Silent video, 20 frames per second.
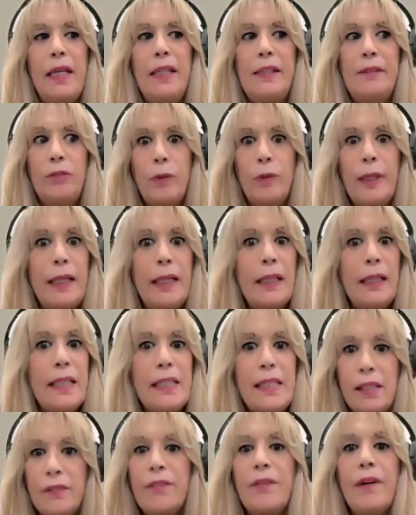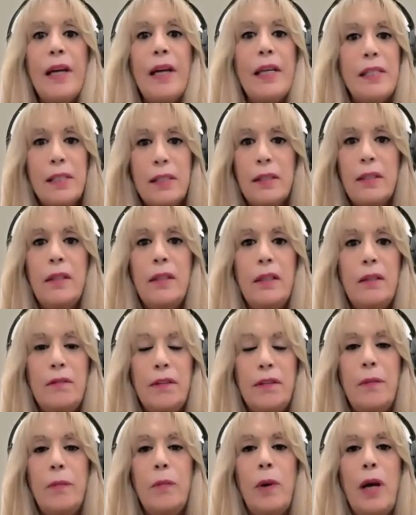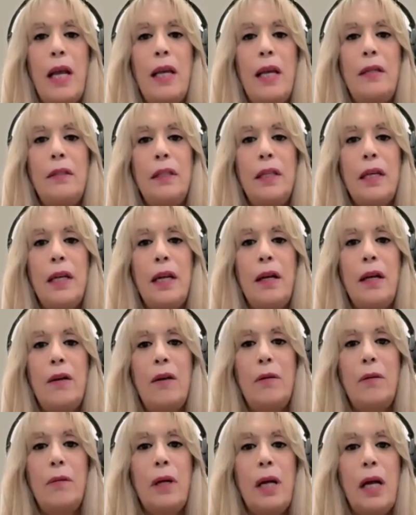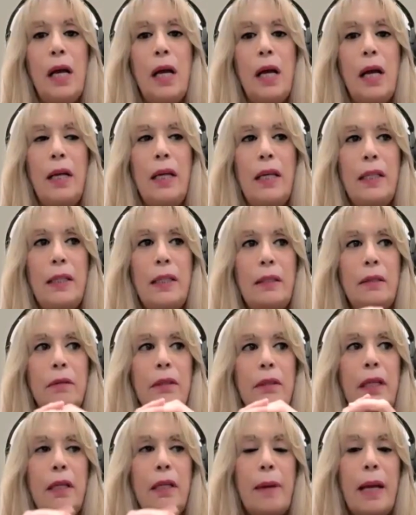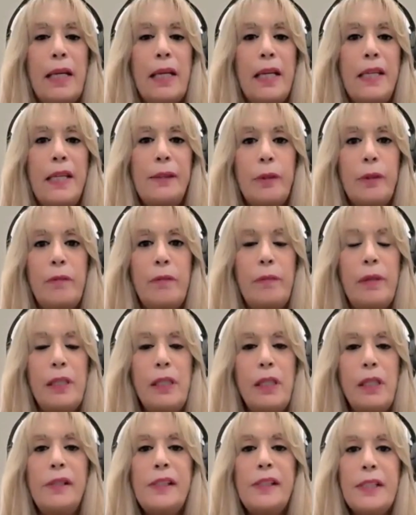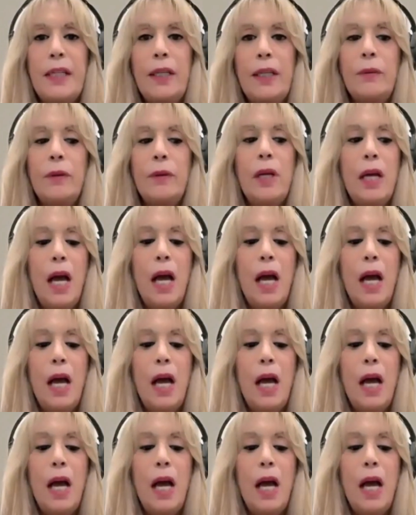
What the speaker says: it's really different from what, any of my kids would have been used to.